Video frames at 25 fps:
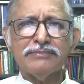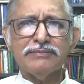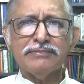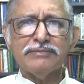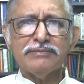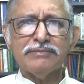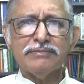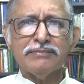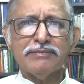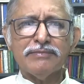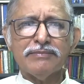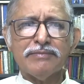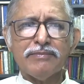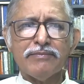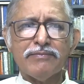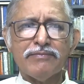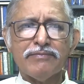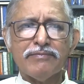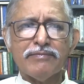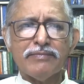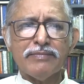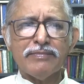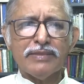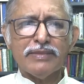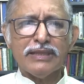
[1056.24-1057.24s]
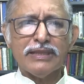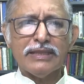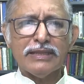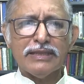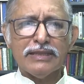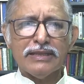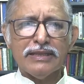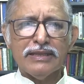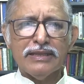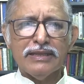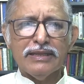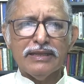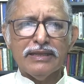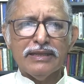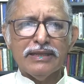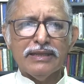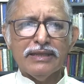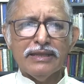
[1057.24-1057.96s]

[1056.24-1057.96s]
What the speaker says: (no one is talking)